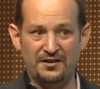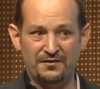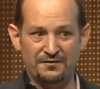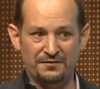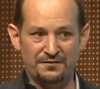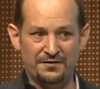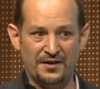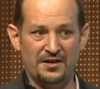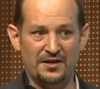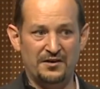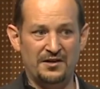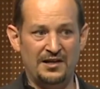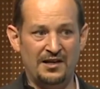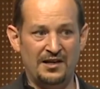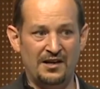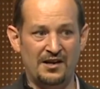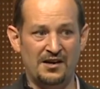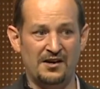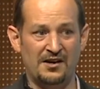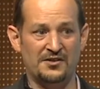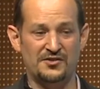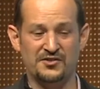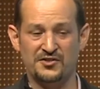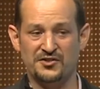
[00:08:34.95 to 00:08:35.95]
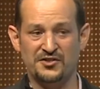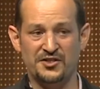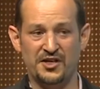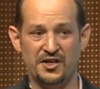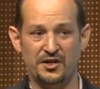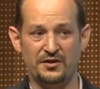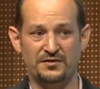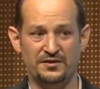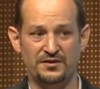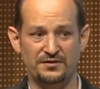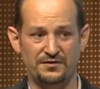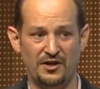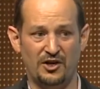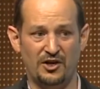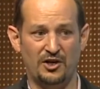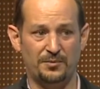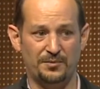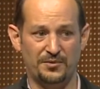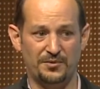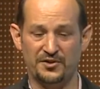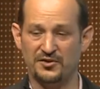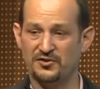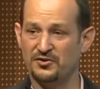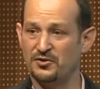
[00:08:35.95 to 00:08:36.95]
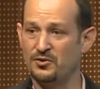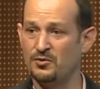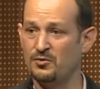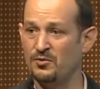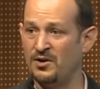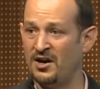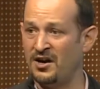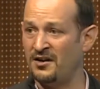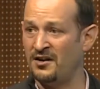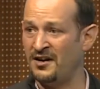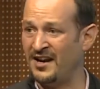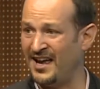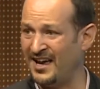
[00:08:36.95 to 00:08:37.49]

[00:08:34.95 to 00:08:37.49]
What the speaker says: very large share of developers who are